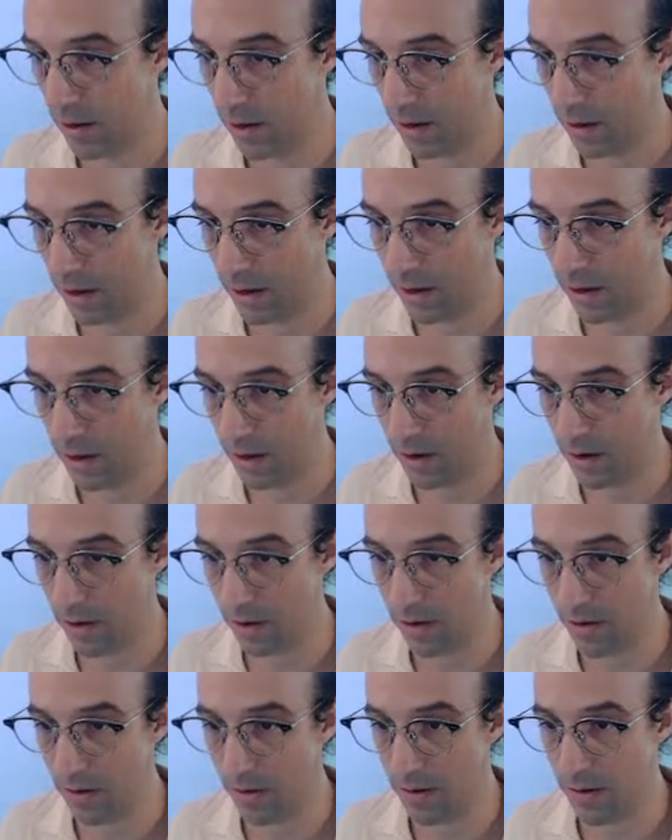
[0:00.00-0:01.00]
here.
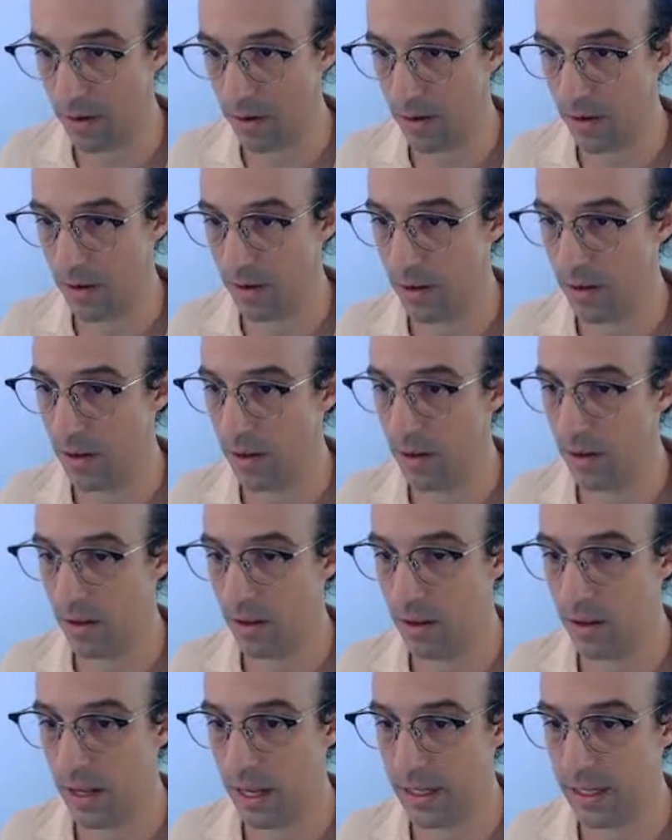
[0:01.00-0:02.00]

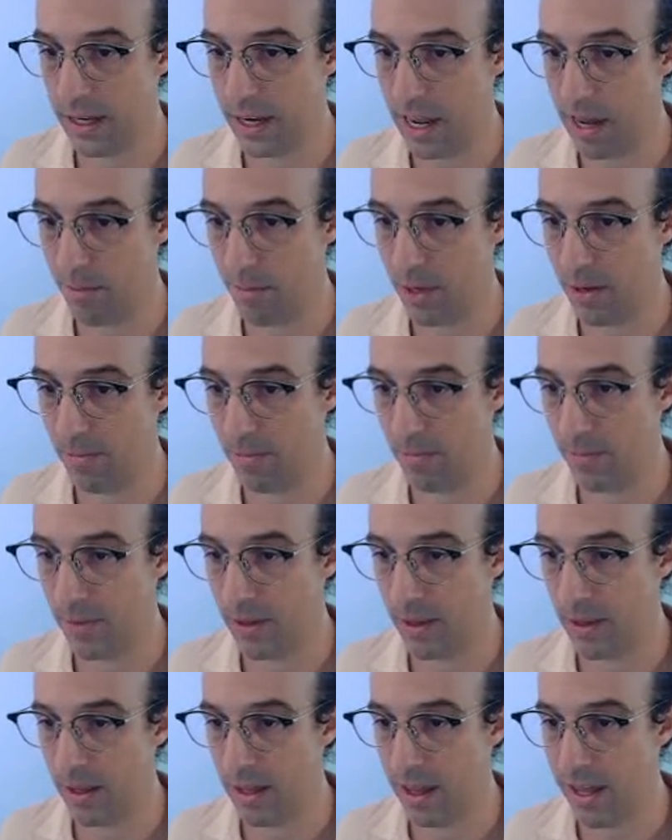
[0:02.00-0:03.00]
Nice and happy.
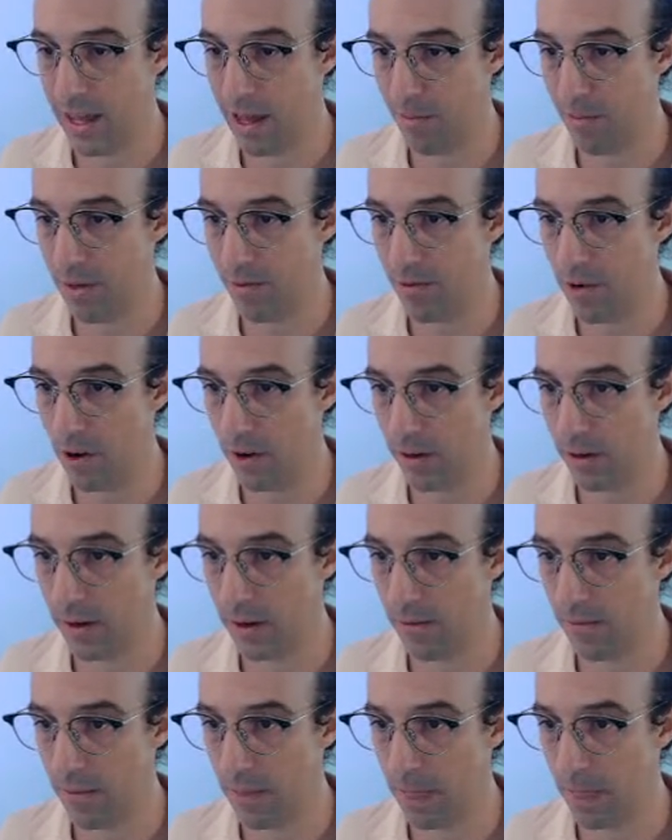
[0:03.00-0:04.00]
Happy frog.
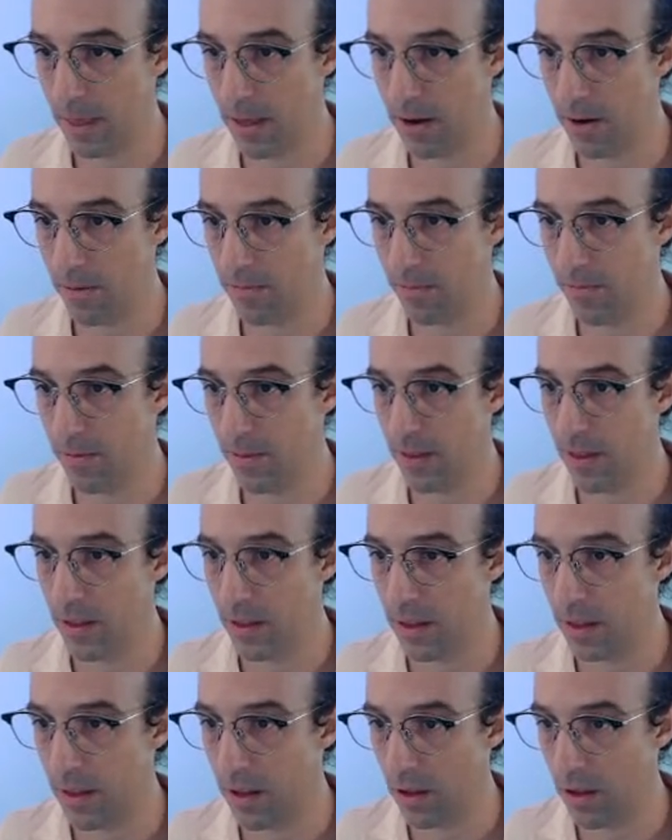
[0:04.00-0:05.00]
Here.
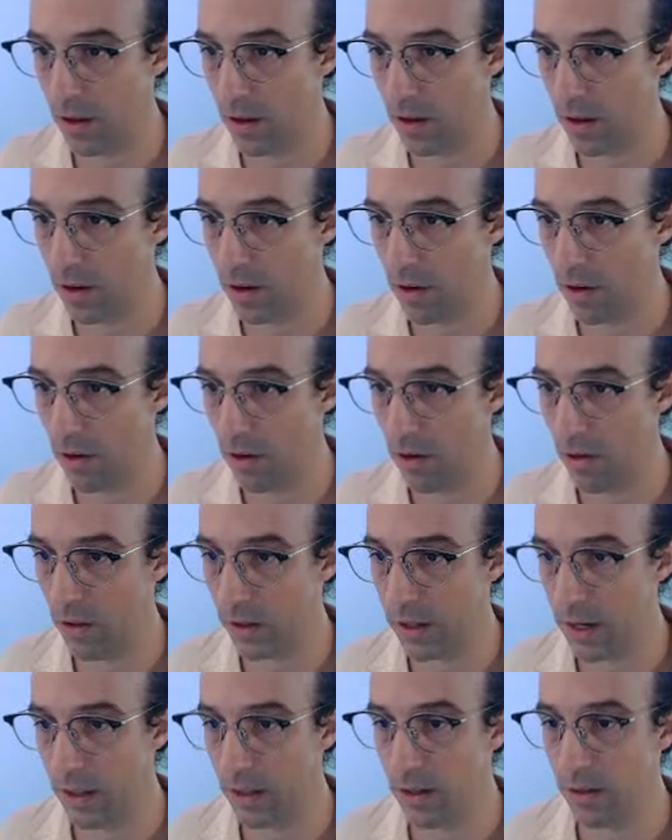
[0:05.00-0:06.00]
All the
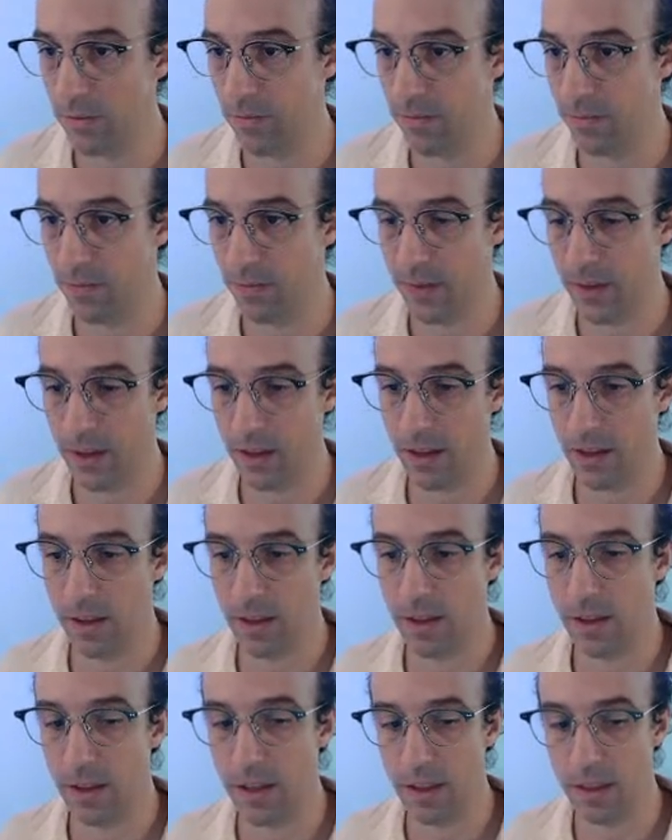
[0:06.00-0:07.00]
color.
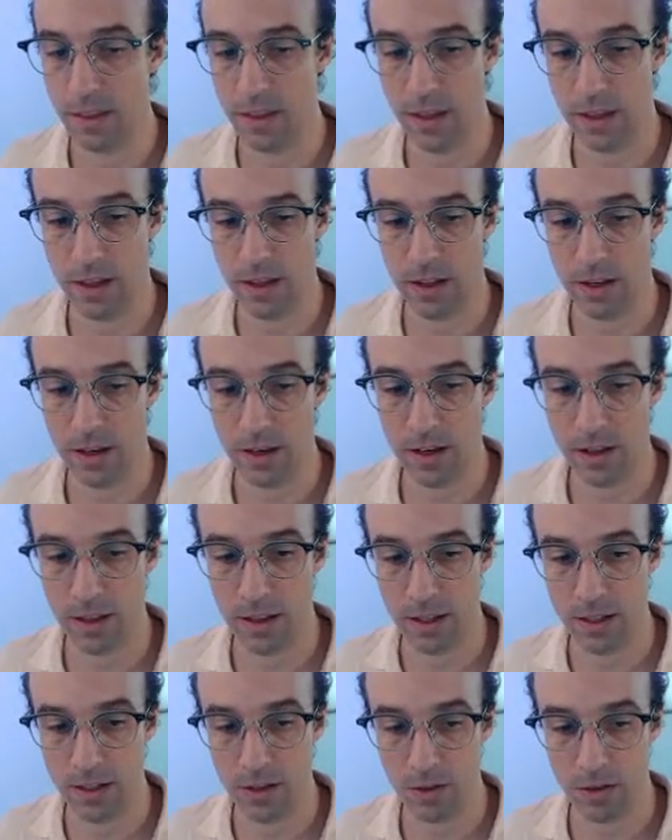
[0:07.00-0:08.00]
And then let's
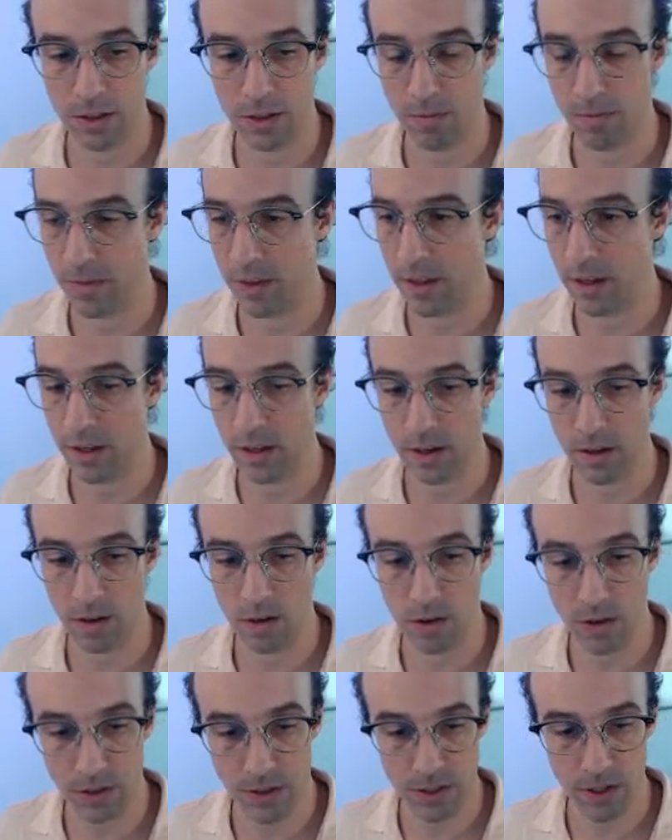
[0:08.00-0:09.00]
do something
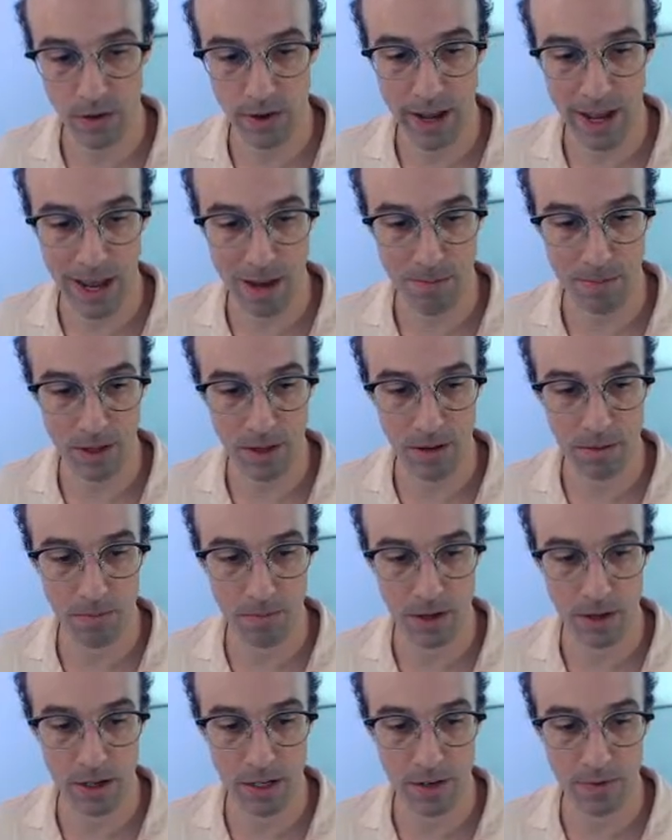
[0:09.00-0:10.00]
also happy, but
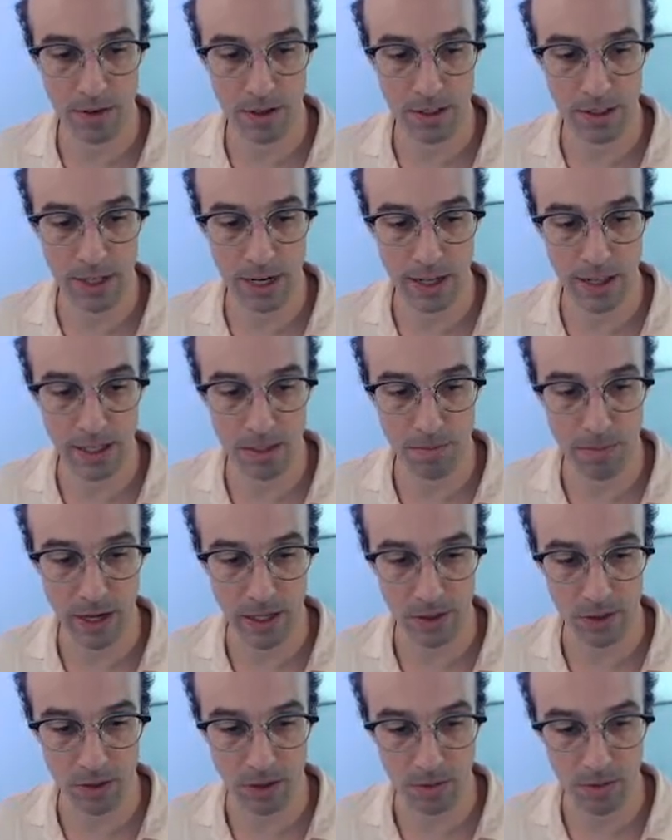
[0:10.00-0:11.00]
on a different side of the
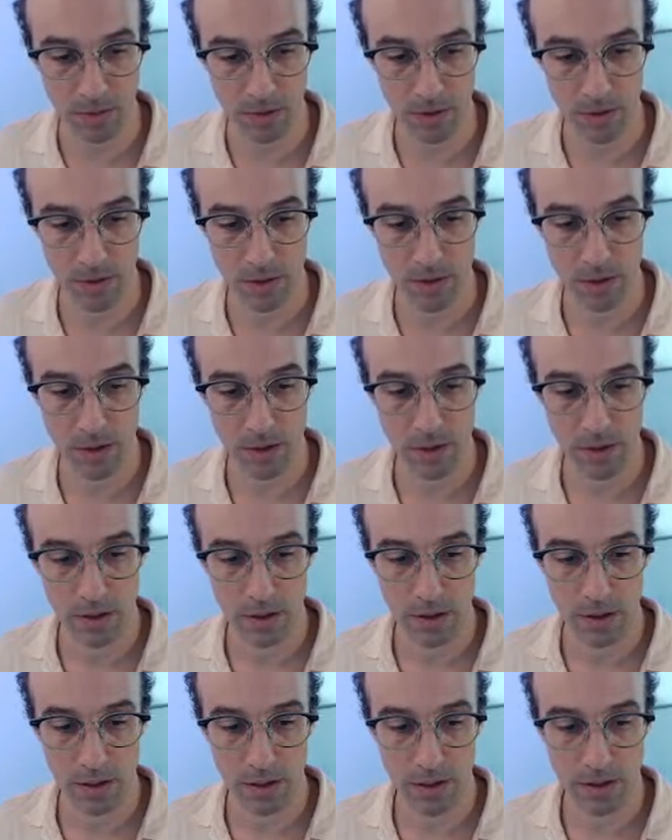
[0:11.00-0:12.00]
spectrum.
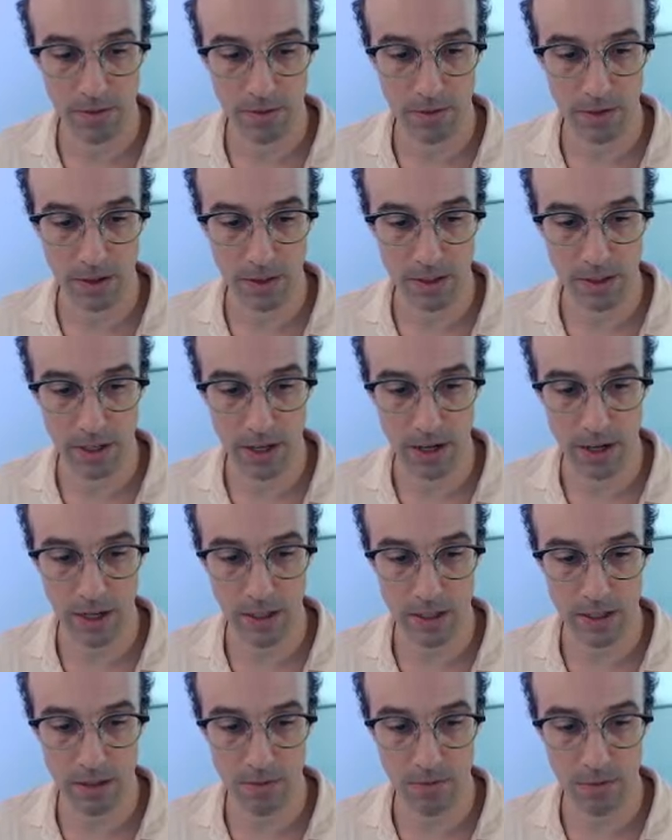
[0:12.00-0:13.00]
Different side.
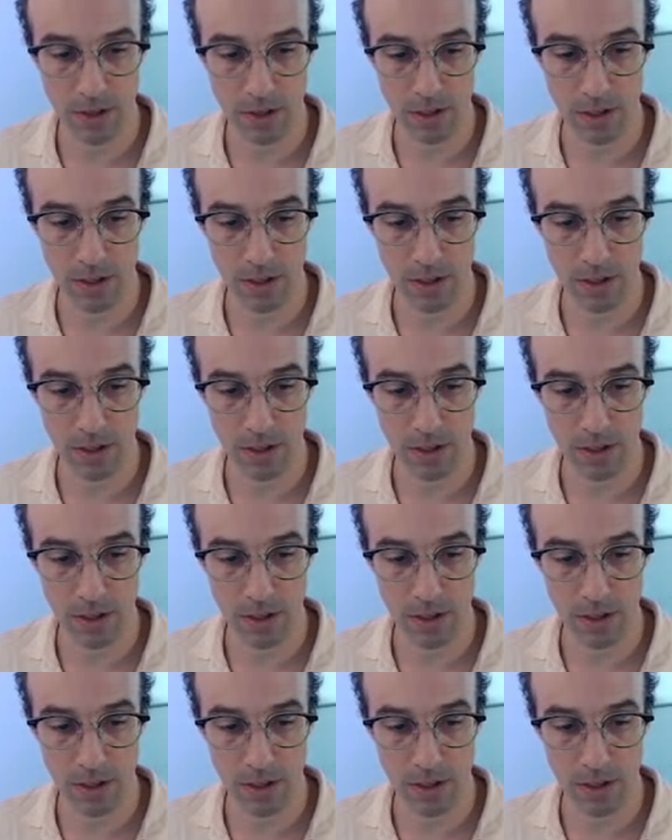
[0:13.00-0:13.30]
Something